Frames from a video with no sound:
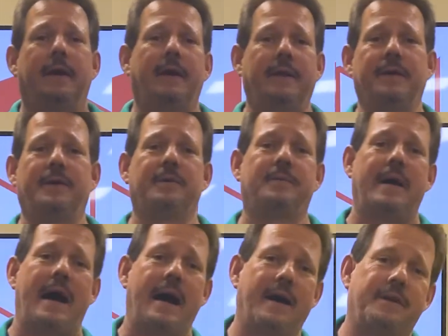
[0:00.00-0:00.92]
in the
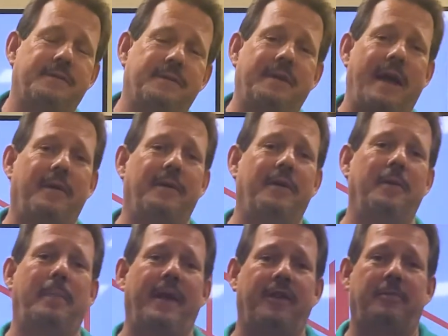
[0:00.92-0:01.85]
garage or down in the
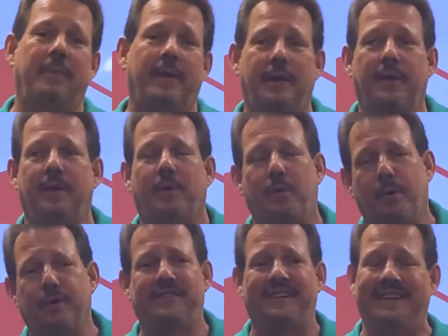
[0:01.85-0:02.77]
basement. And of
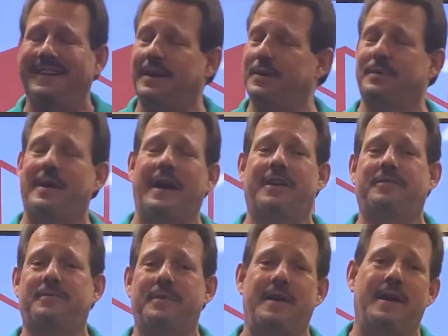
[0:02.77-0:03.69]
course in the garage
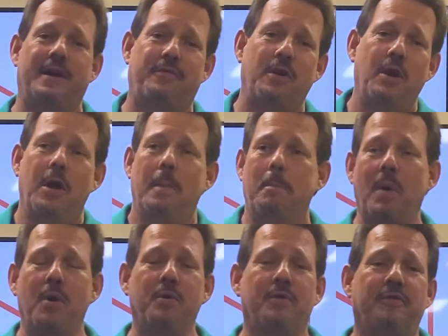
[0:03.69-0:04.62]
we have
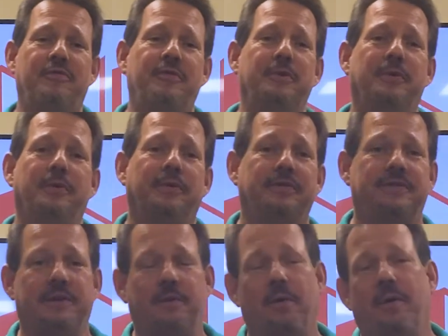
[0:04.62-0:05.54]
motor fuels
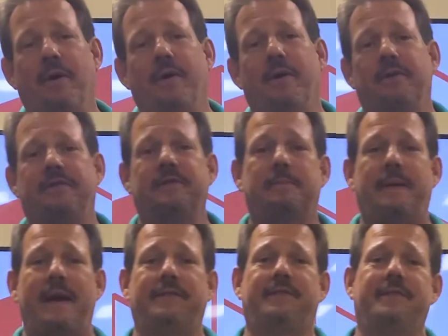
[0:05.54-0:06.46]
and oils and
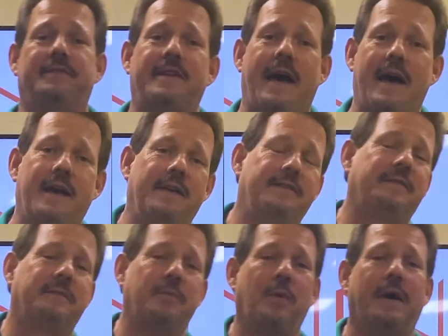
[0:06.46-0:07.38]
pesticides
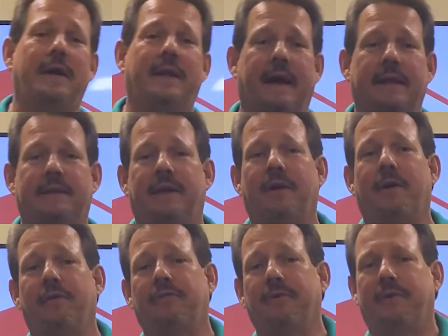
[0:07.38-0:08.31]
and whatnot that
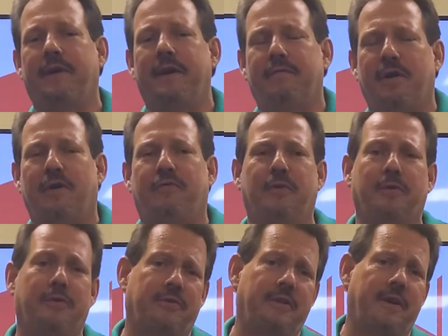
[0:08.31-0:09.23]
also give off
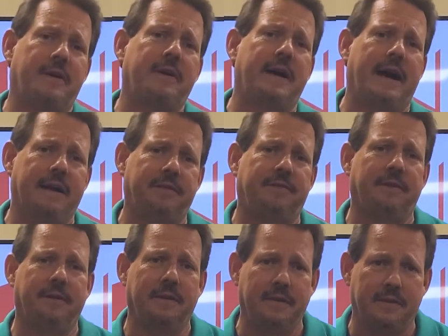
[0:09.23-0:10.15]
odors that are
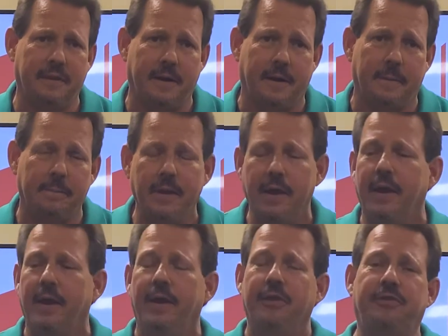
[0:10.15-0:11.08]
constantly there.
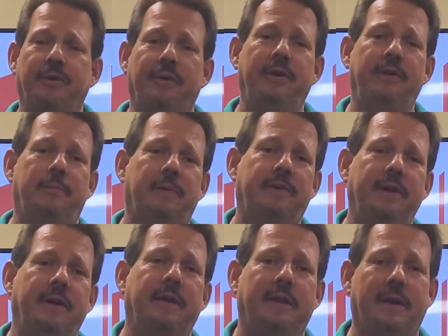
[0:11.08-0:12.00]
So in these
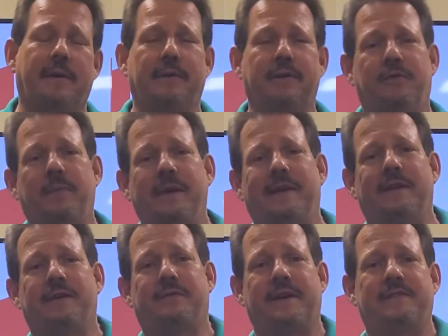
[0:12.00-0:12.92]
particular areas we can
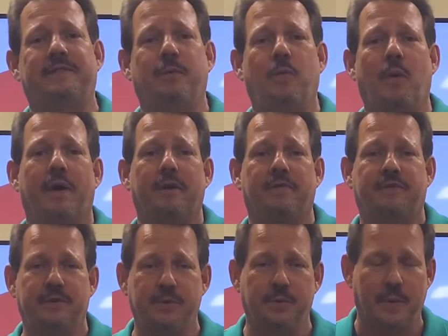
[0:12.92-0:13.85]
address it one of
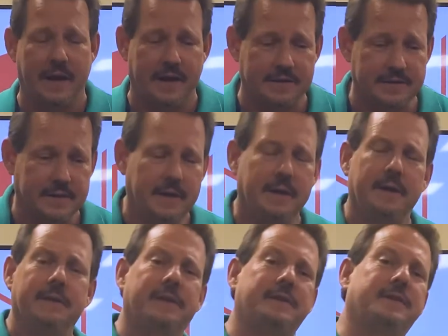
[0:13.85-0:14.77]
two ways.
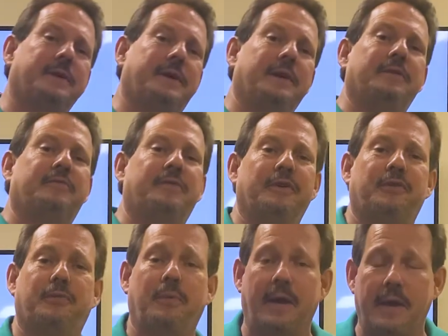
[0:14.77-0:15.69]
Let's look at the
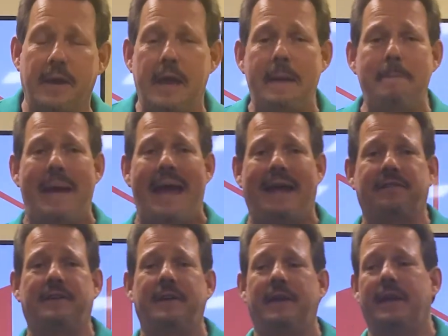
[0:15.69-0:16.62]
first way, a
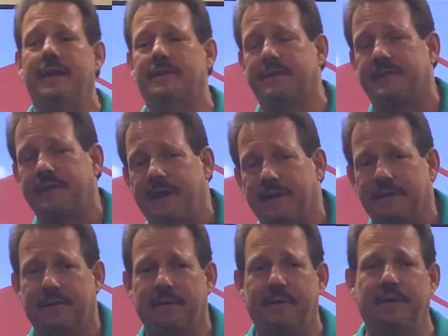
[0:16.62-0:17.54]
masking agent. That is
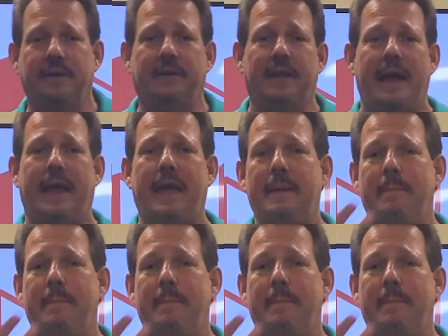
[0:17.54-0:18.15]
literally like a